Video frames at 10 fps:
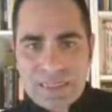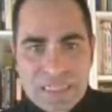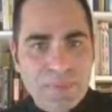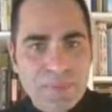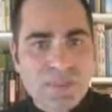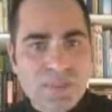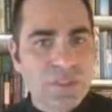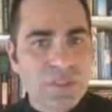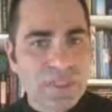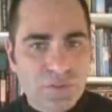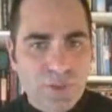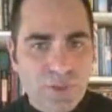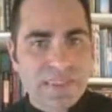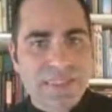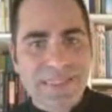sleep disorders,
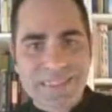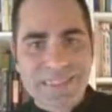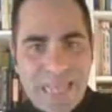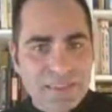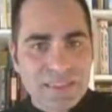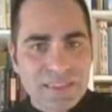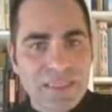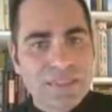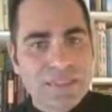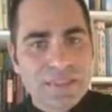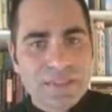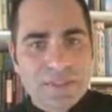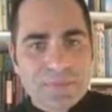stress, anxiety,